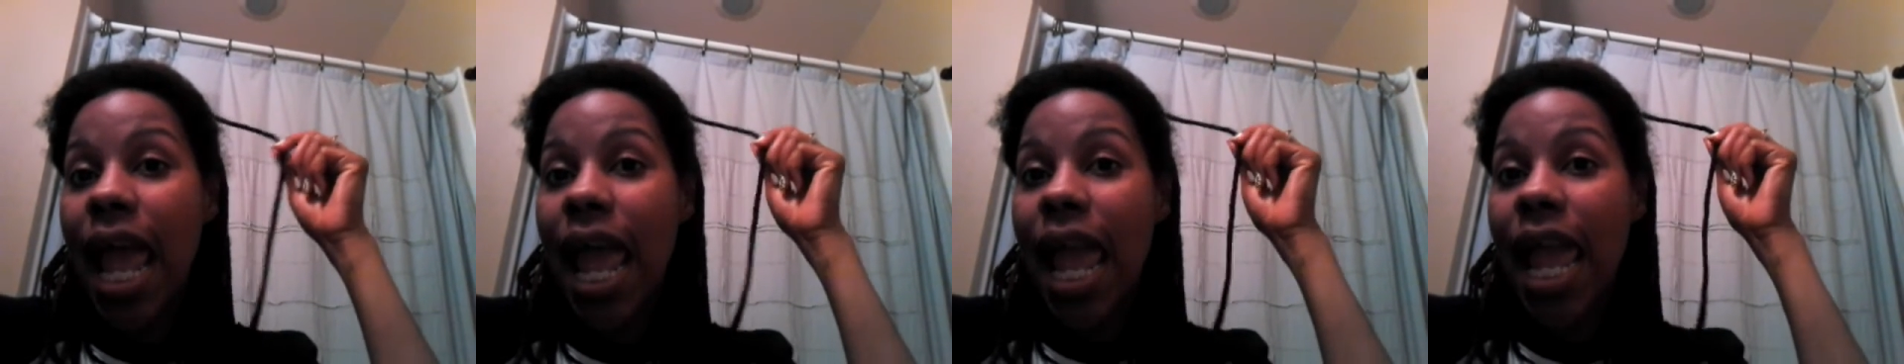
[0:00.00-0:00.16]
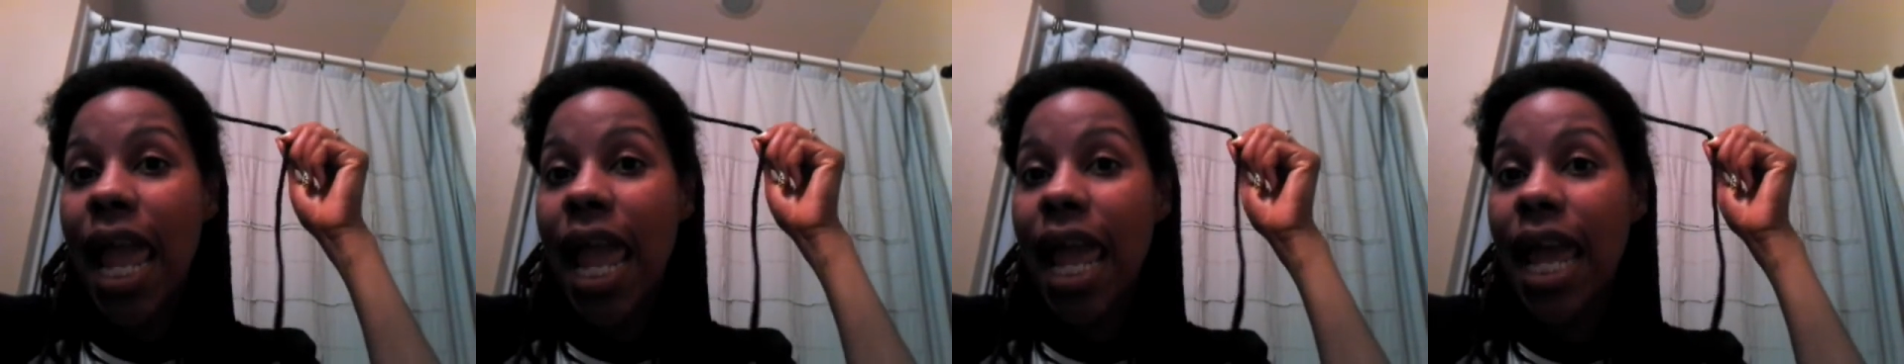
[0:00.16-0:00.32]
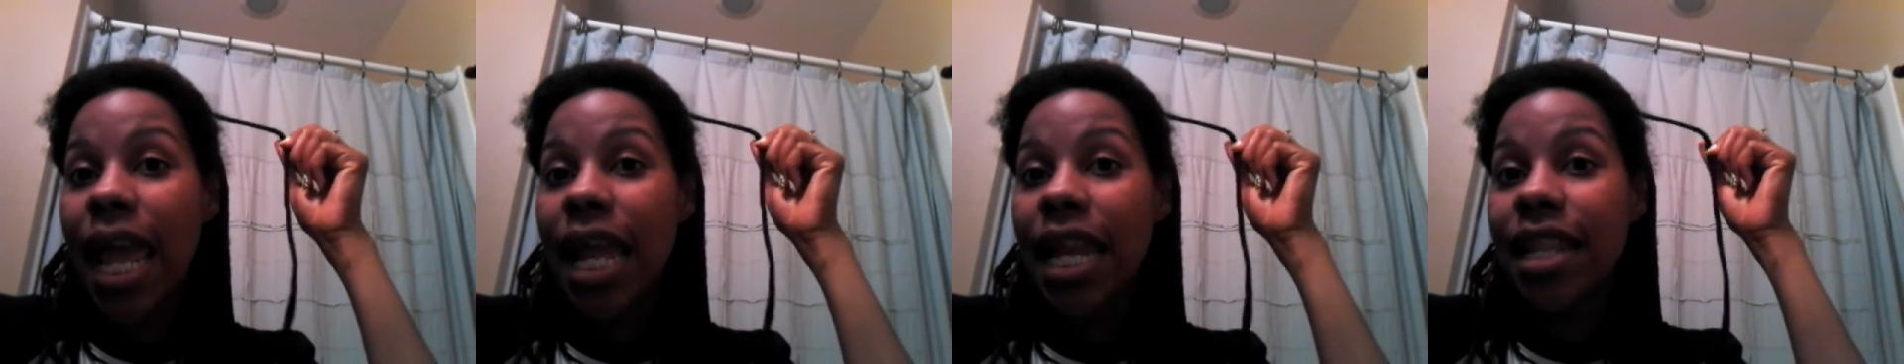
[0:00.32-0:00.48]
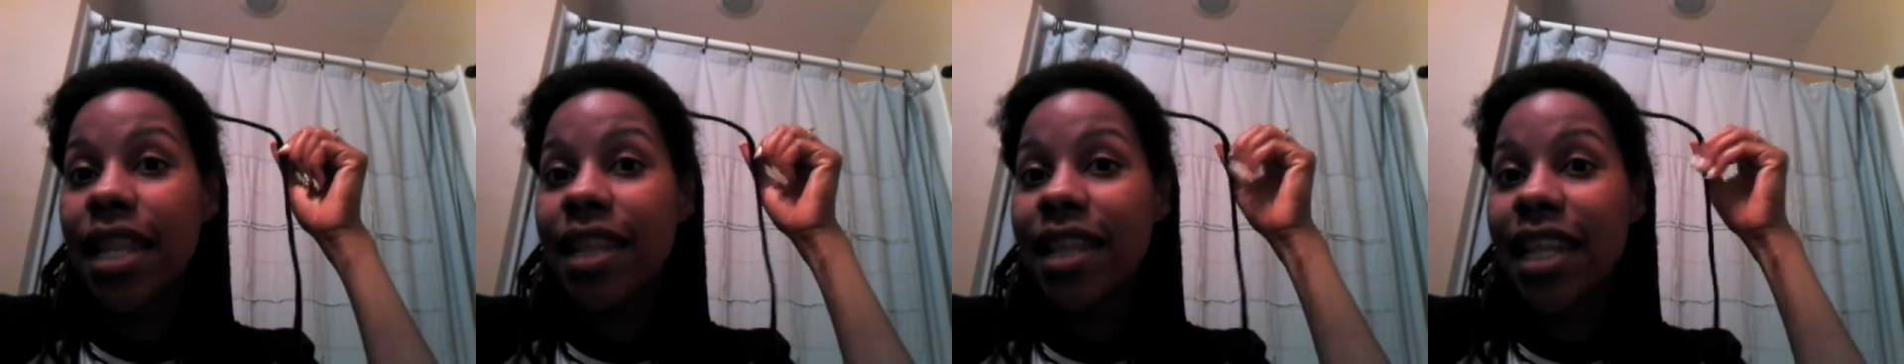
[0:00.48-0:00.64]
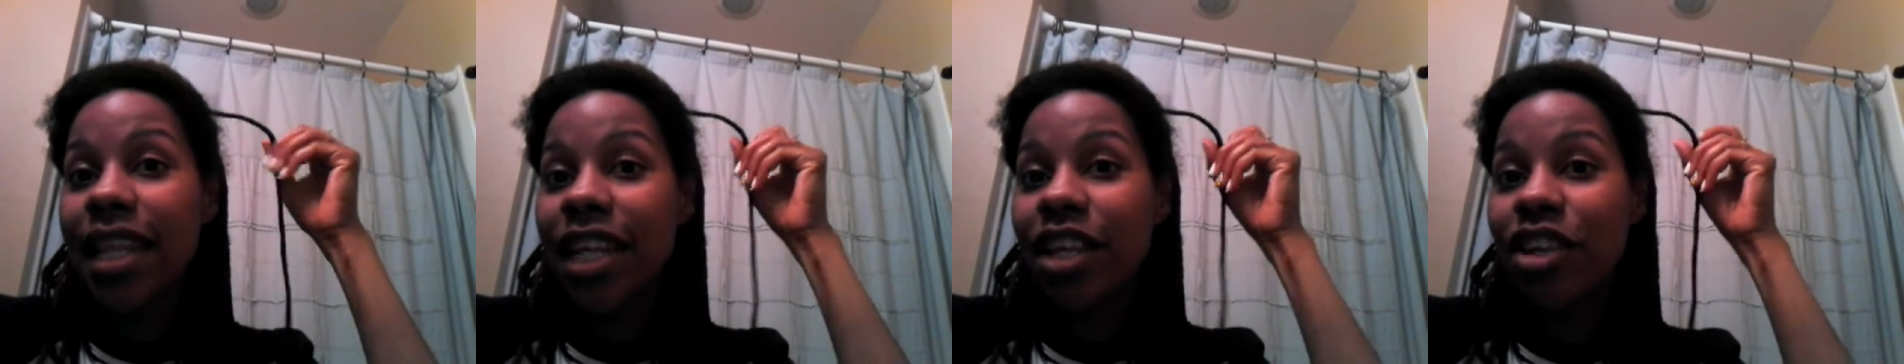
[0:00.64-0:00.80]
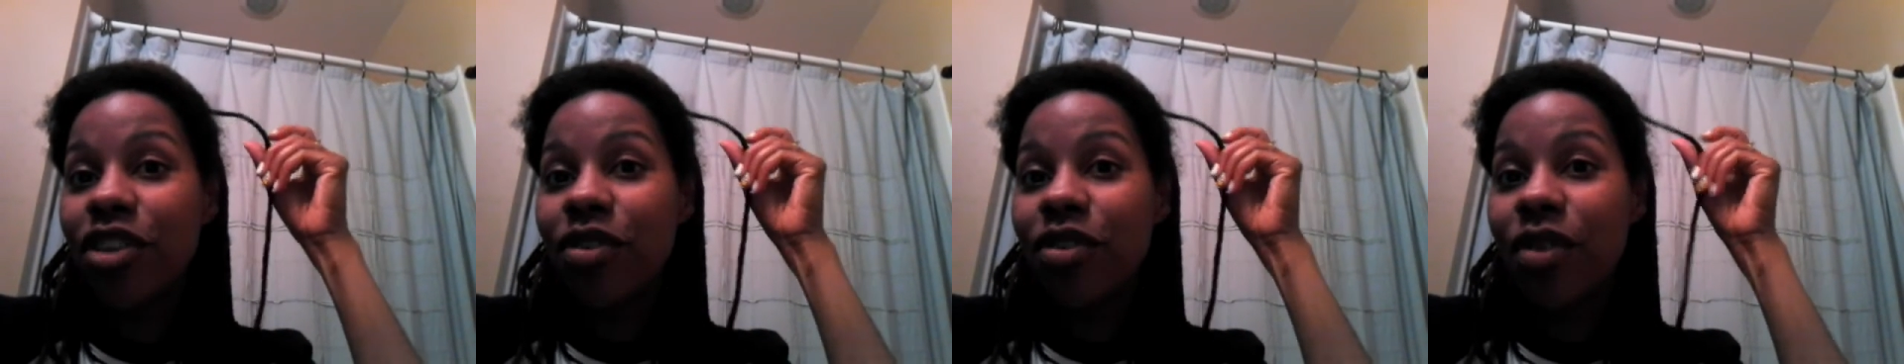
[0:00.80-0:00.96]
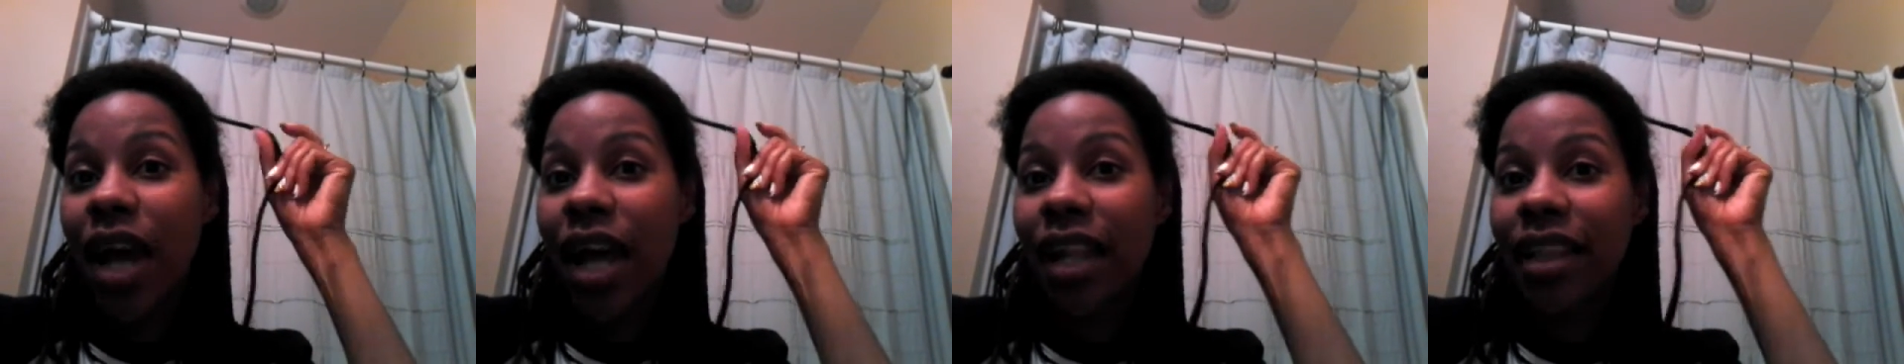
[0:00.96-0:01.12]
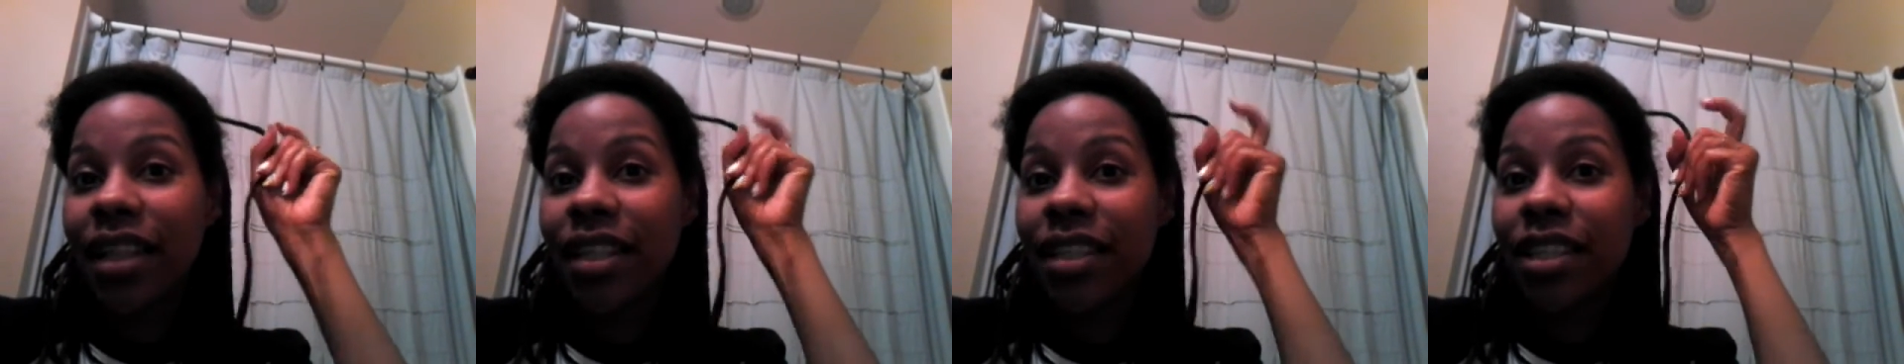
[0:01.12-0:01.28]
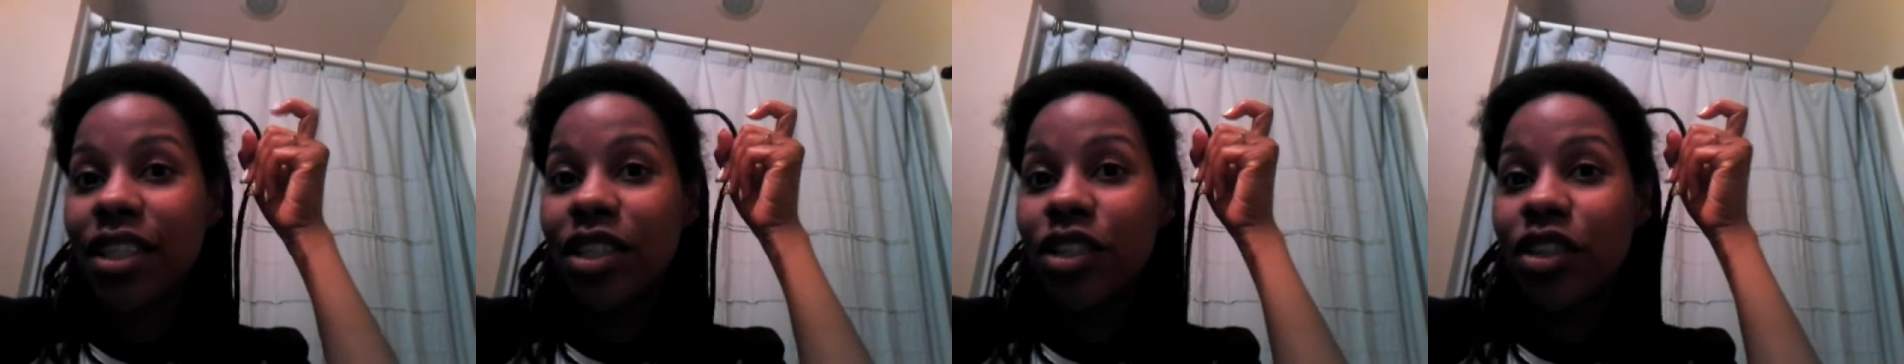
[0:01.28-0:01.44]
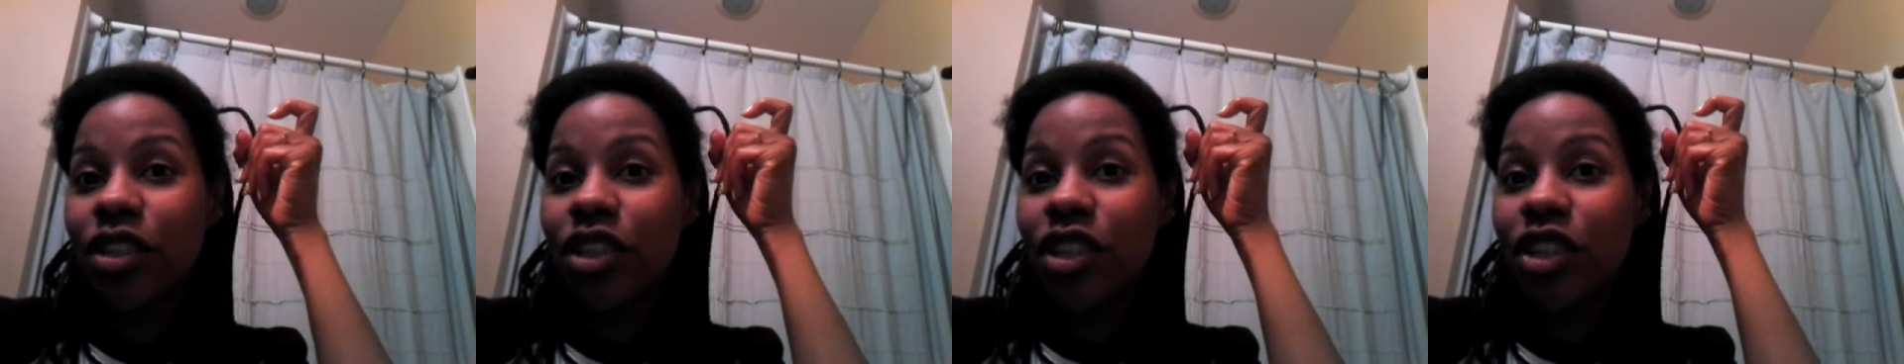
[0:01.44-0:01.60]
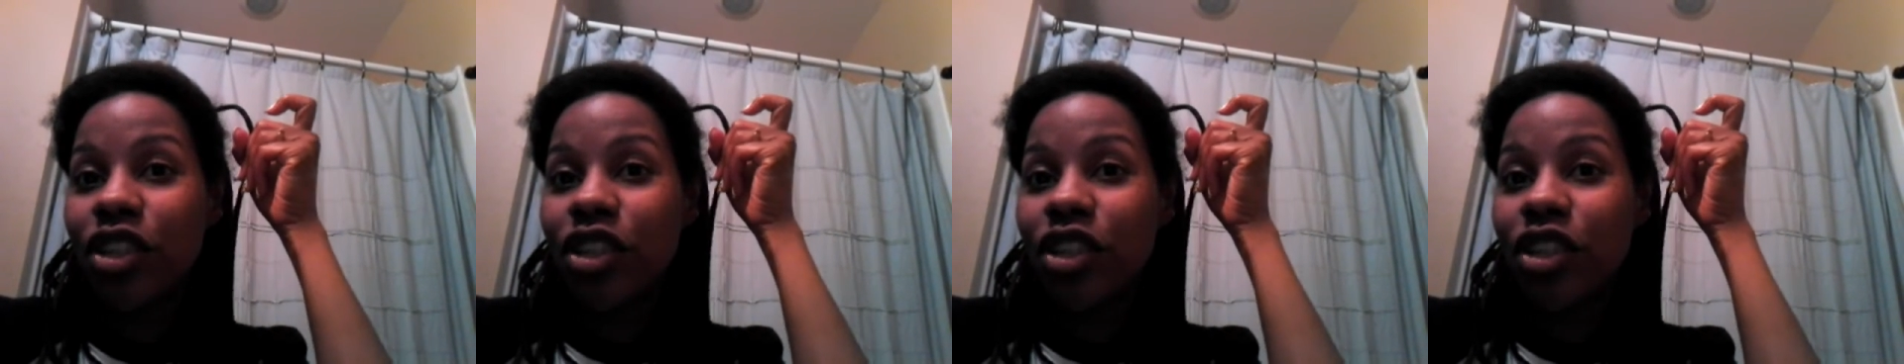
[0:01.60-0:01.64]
and then you got this